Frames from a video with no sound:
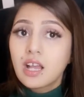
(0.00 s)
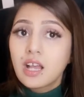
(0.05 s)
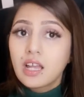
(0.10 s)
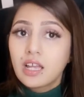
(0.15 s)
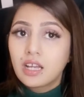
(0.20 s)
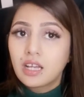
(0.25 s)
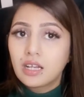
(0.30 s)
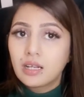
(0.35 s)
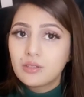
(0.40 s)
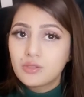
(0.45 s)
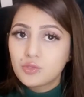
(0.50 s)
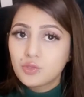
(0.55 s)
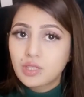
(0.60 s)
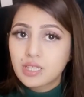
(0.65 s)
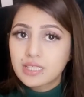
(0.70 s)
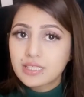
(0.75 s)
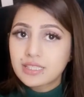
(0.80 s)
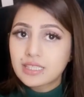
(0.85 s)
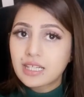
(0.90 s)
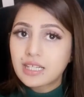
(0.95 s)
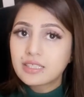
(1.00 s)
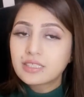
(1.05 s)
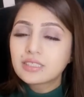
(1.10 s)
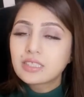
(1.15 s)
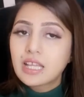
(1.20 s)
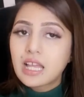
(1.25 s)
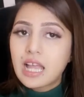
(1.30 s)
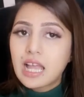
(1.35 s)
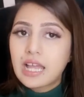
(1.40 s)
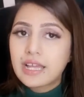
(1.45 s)
UK size,
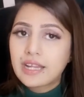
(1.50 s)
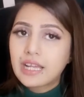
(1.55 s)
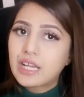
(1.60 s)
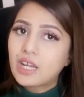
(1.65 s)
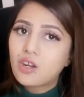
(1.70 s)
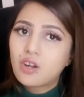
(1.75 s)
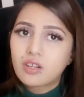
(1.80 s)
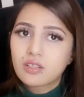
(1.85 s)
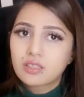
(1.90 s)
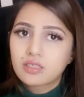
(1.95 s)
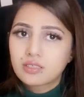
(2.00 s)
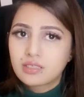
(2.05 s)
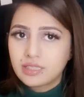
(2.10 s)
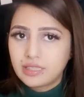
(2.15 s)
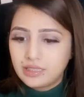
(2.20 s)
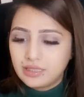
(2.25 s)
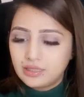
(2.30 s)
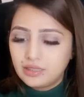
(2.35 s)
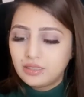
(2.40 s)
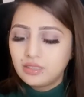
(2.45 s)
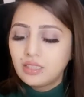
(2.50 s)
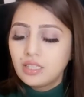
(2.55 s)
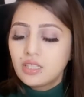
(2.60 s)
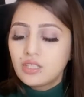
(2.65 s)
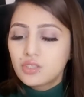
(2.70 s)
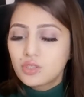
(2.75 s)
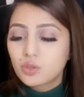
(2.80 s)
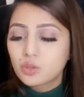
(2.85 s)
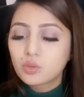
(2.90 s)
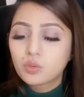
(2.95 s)
and I ordered 10
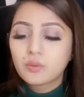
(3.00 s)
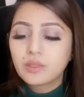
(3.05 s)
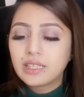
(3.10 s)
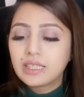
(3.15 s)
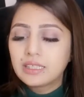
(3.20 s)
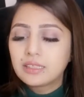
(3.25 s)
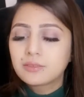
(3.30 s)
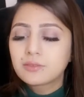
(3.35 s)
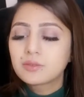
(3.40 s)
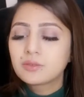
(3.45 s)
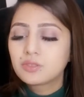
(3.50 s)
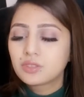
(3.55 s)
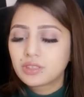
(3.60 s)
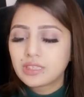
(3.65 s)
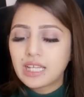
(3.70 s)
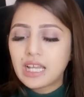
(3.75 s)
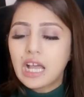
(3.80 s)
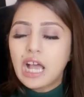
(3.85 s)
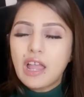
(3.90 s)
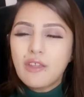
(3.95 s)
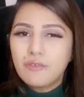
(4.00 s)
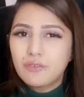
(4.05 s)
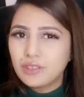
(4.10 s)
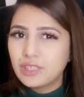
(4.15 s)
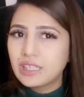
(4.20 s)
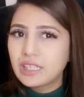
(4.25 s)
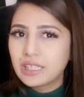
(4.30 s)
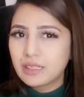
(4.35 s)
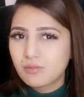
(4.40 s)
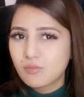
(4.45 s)
to 12 so that I
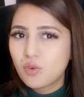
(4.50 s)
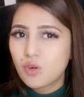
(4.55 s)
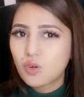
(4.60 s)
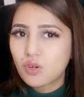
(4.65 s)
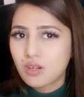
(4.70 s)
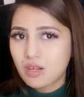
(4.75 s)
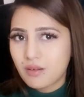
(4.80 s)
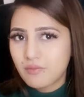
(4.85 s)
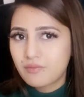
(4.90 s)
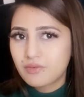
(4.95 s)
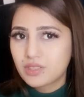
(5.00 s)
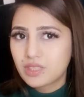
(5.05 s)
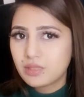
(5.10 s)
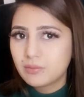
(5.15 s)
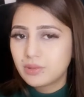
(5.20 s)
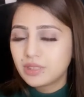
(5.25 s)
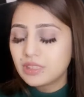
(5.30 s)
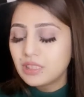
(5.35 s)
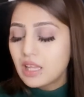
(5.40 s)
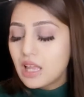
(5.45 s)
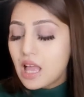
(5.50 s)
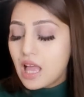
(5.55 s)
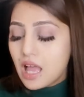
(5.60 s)
feel like more comfortable.